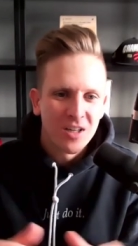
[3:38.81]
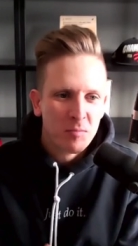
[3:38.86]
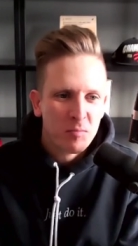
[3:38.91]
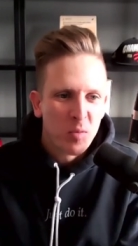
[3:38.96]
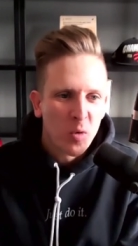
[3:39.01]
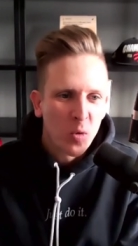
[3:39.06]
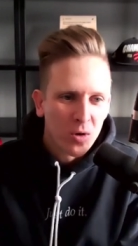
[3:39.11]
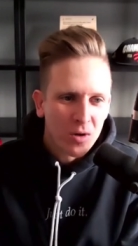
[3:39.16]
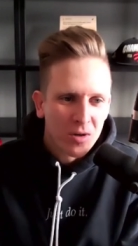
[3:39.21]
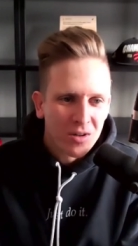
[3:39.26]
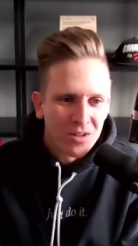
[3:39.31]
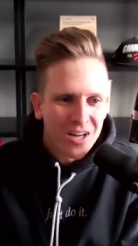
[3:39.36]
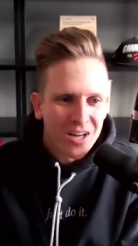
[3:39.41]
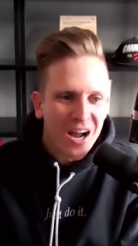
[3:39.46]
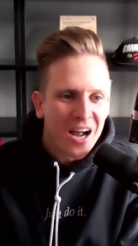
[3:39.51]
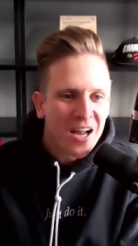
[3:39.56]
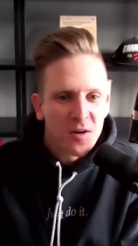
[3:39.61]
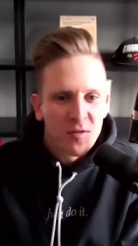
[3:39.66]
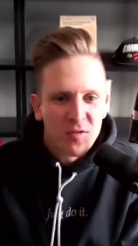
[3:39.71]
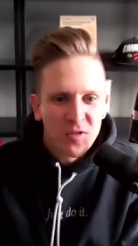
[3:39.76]
important
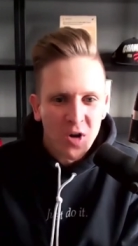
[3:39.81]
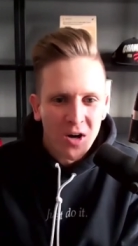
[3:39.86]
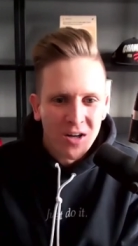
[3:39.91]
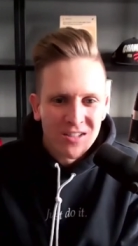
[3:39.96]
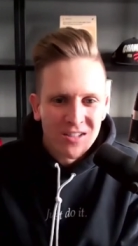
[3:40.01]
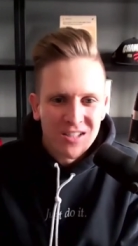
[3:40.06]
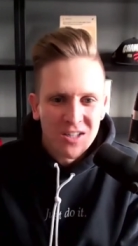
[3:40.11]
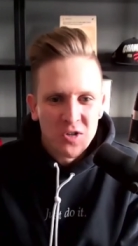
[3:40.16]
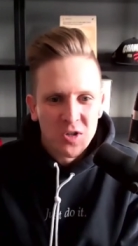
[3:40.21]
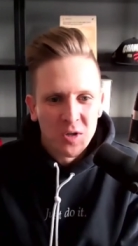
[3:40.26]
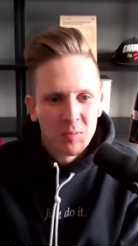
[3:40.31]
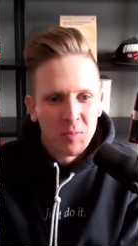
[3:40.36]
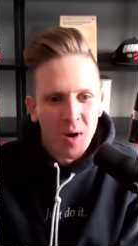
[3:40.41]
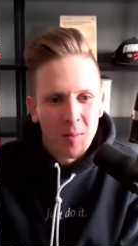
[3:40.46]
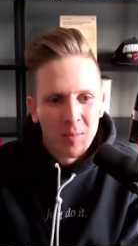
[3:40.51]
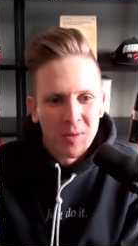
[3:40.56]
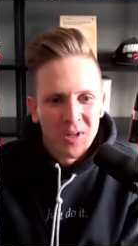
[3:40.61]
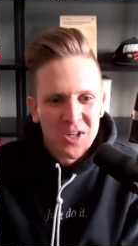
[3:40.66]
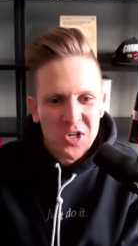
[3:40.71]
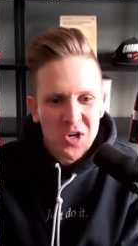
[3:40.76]
kind of content you could
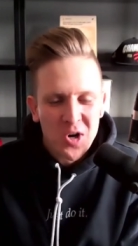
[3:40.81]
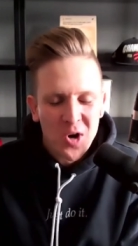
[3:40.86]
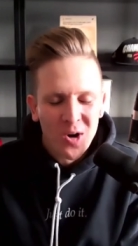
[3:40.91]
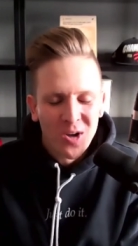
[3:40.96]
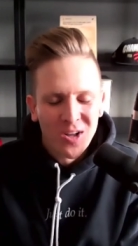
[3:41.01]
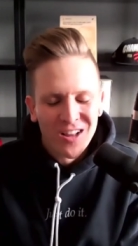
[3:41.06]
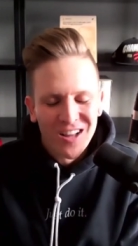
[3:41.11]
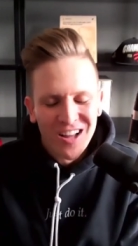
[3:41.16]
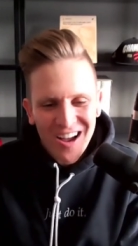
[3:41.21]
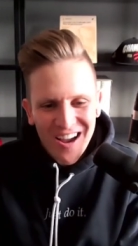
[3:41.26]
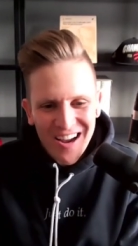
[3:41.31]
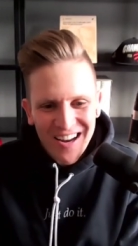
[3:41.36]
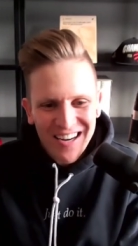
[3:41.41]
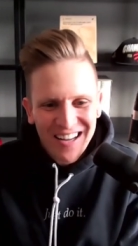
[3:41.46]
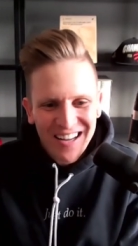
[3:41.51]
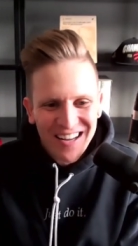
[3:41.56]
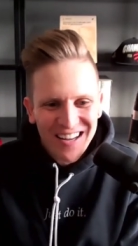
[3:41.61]
publish online.